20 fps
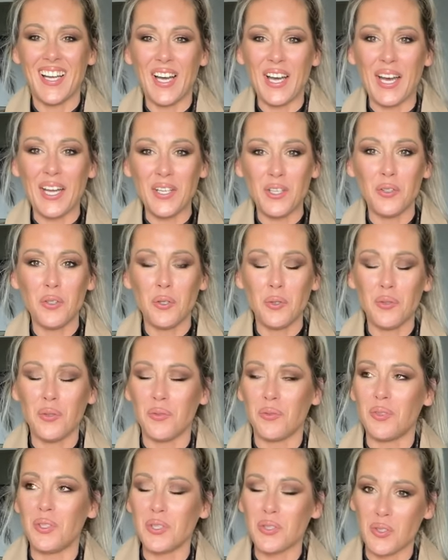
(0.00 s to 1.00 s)
I don't know
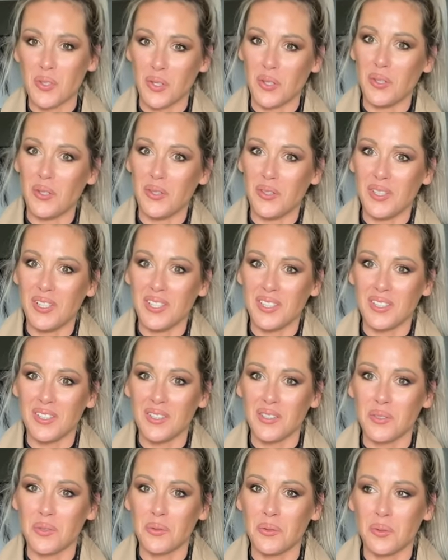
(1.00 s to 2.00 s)
if this color it
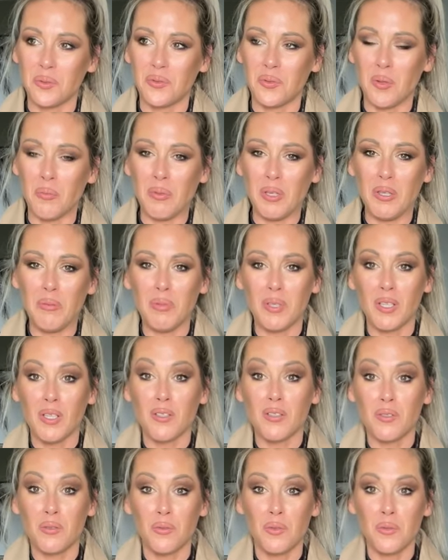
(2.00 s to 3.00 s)
is good for me,
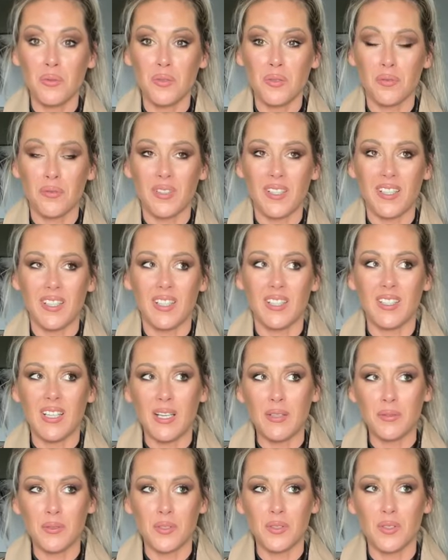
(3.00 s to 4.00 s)
because you know so far that
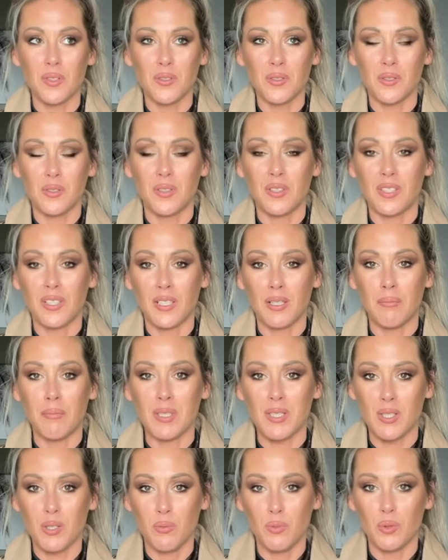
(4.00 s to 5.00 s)
I've got also the
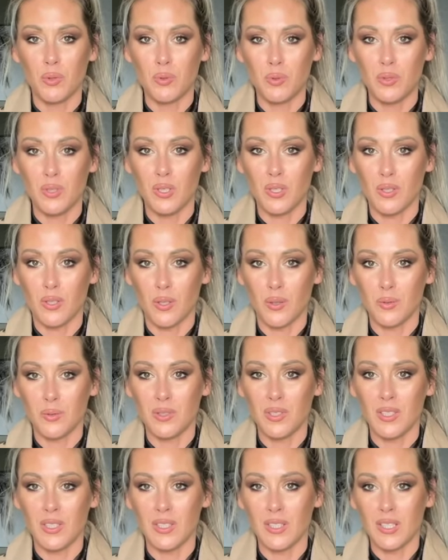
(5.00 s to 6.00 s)
Massimo Dutti coat
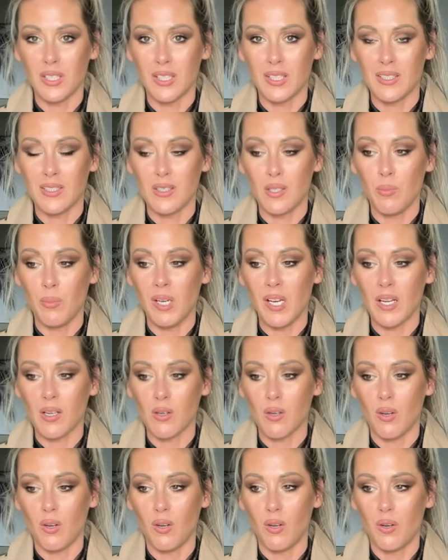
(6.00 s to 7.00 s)
in the similar
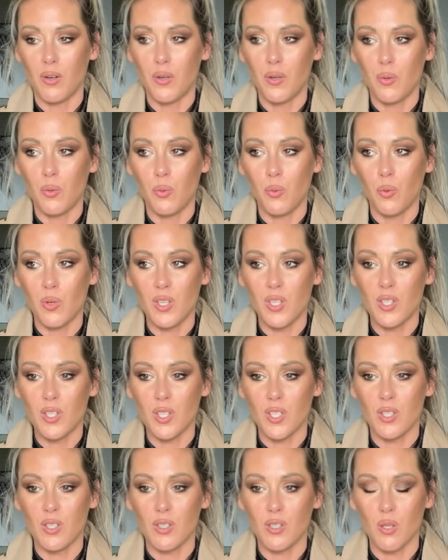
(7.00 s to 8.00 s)
color, which
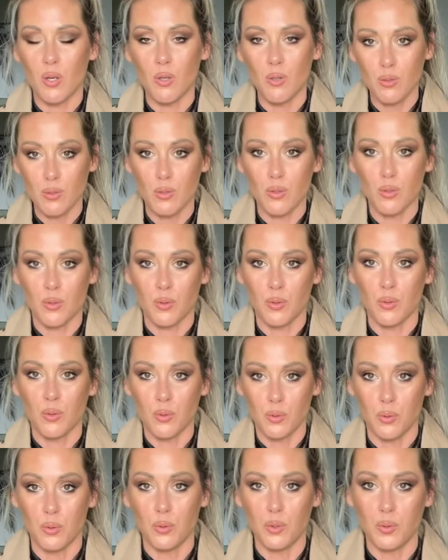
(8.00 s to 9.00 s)
is also
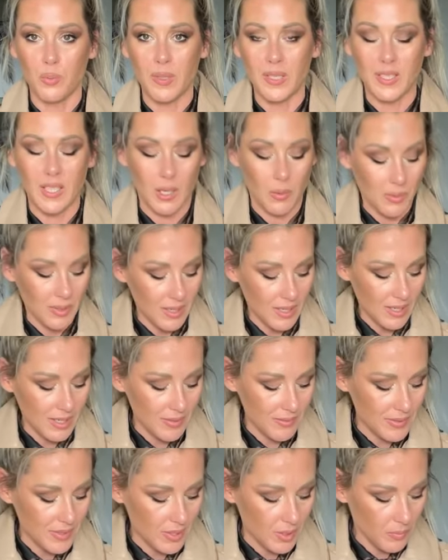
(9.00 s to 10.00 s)
good, but I wanna
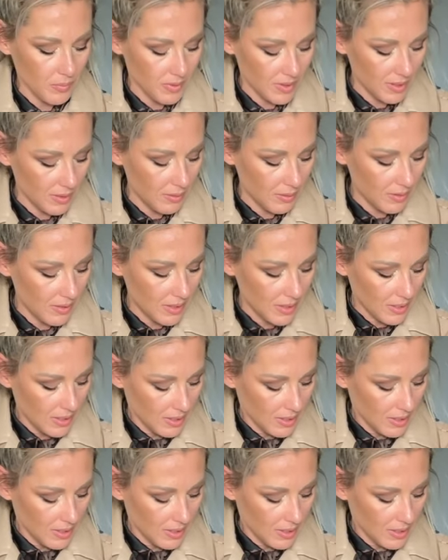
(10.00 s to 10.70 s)
have something